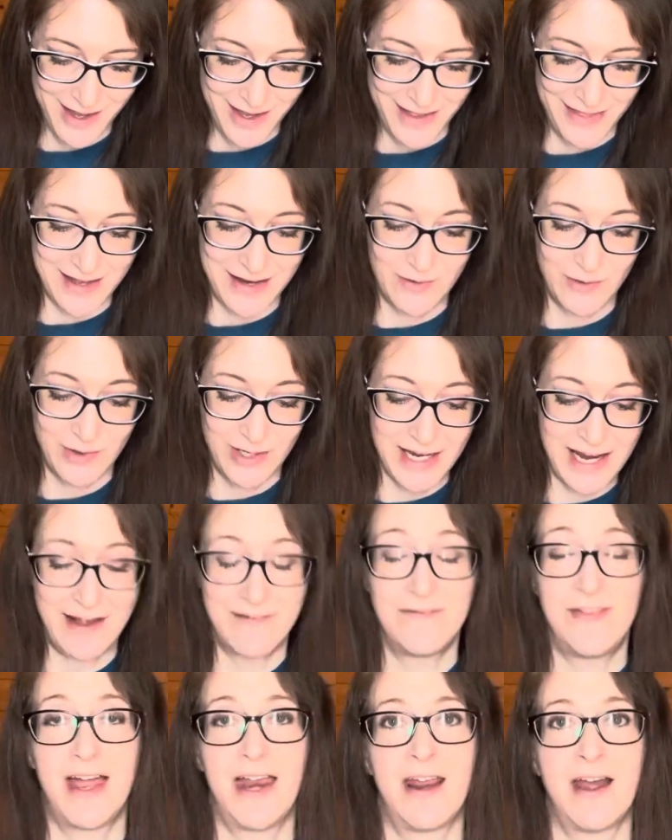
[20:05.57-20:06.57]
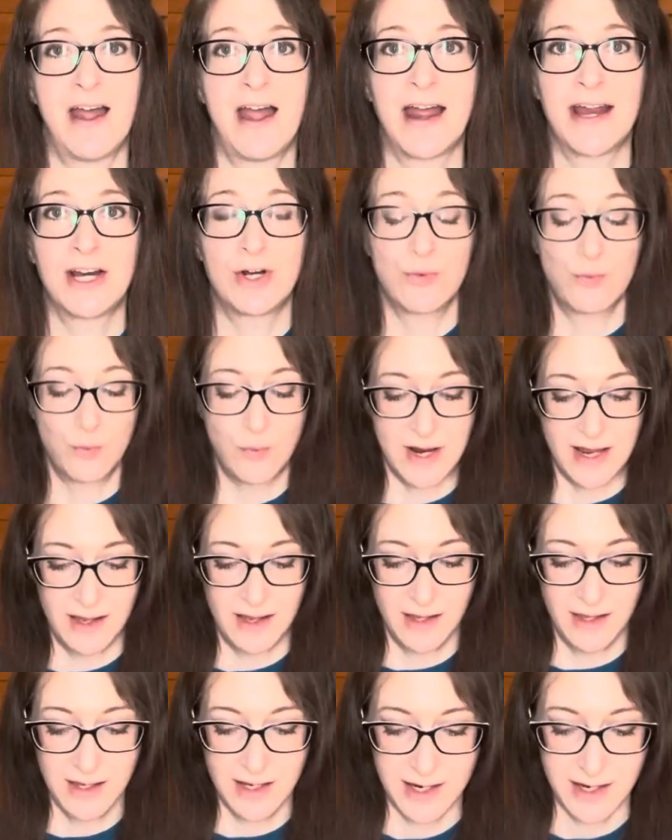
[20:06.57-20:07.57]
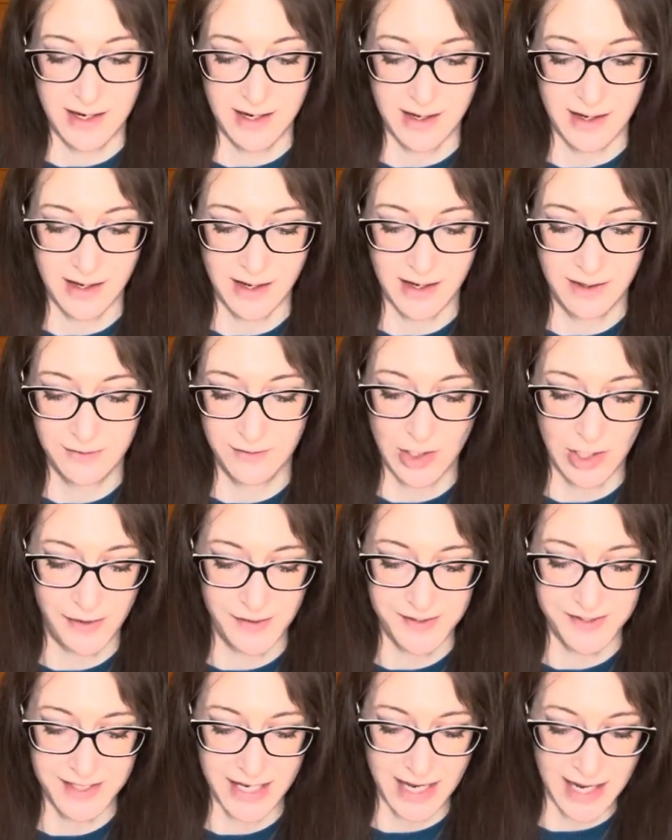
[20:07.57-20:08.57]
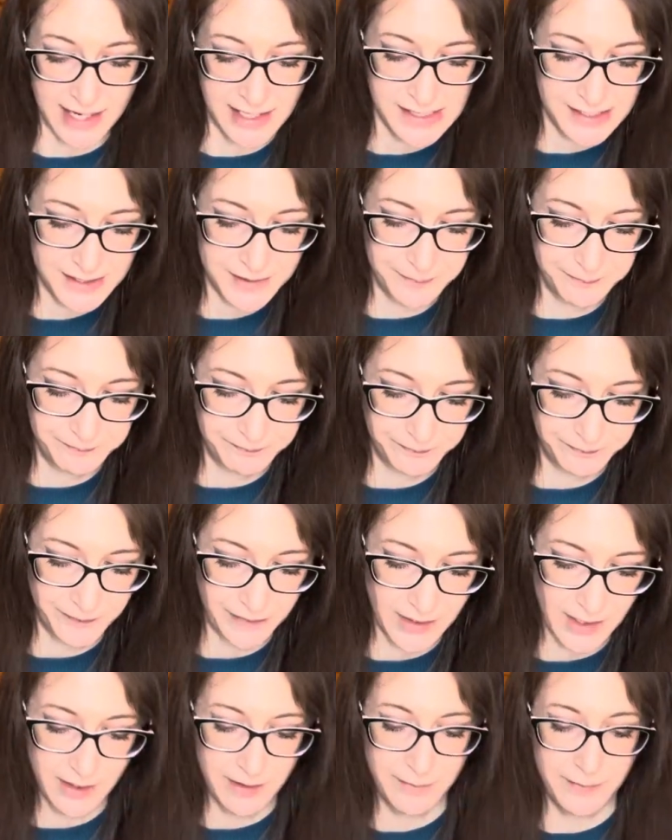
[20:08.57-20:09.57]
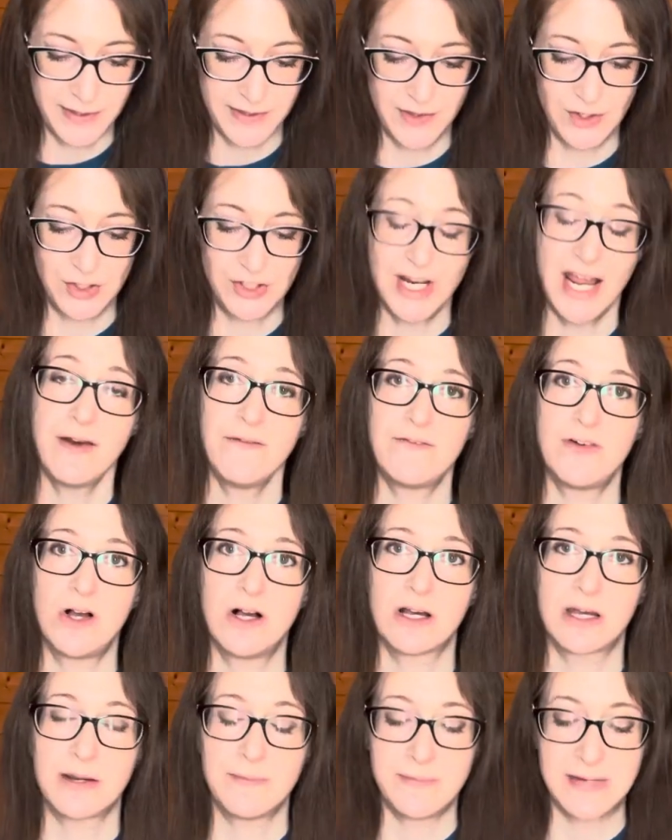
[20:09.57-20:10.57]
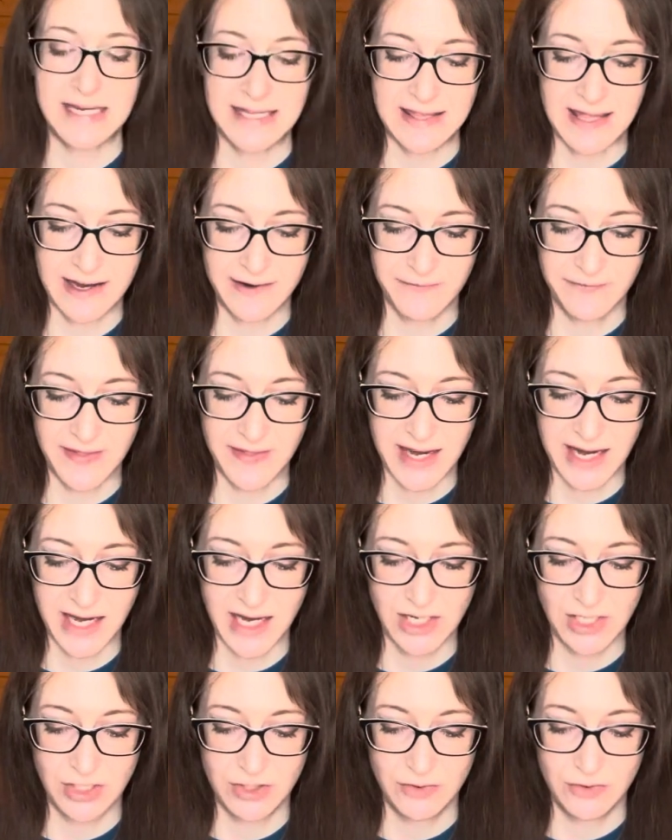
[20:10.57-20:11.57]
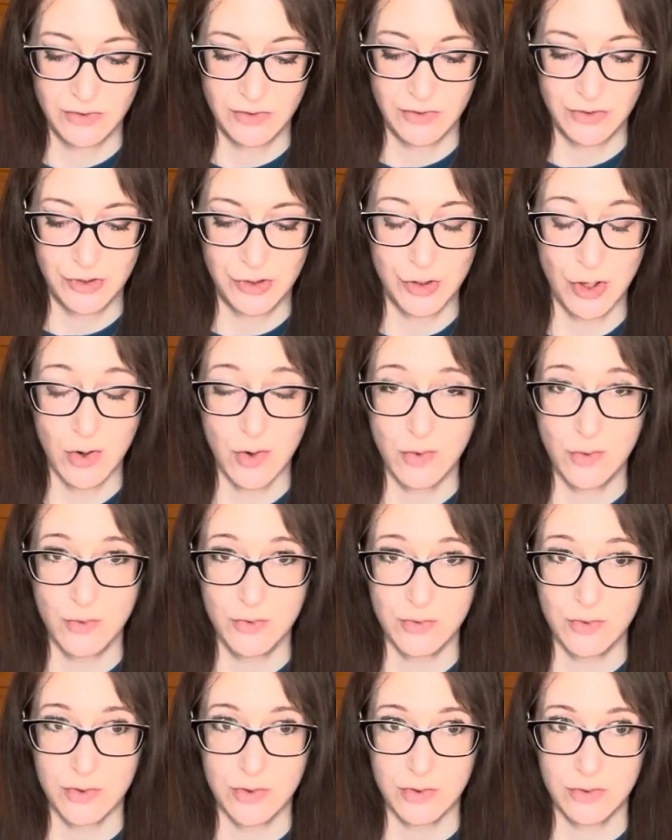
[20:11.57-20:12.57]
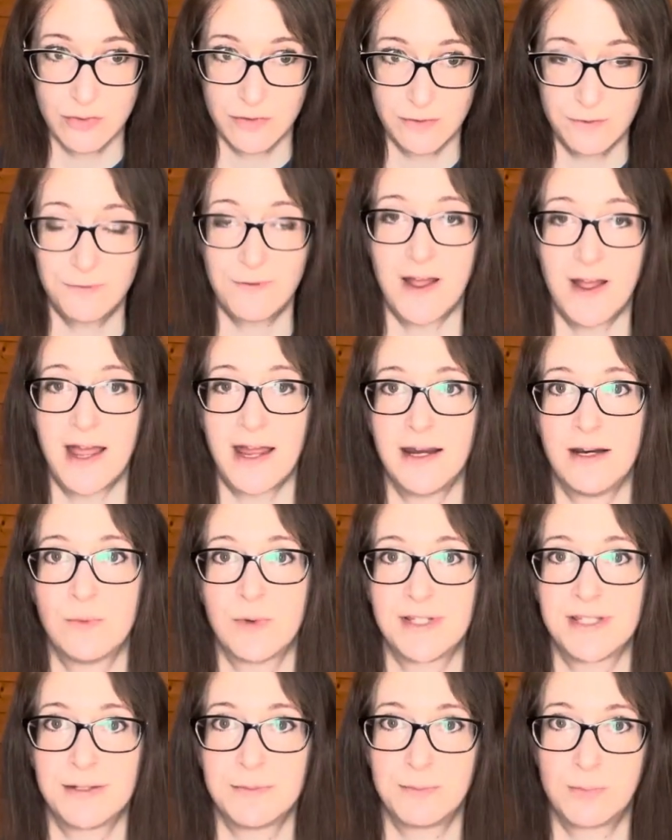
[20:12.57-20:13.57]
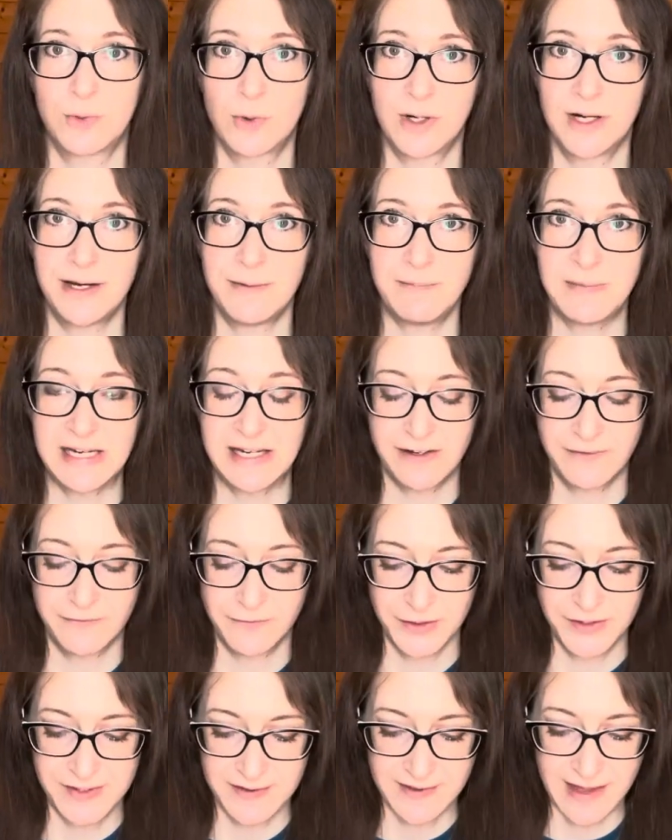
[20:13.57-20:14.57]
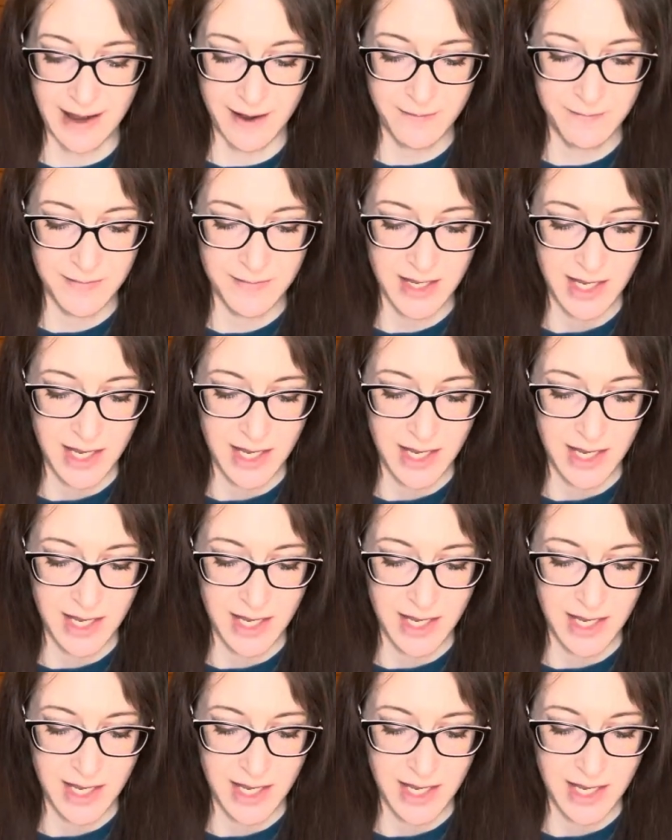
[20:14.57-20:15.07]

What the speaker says: They really have that iron will of all the signs, but their downfall can be that if they don't find what's important and meaningful to them,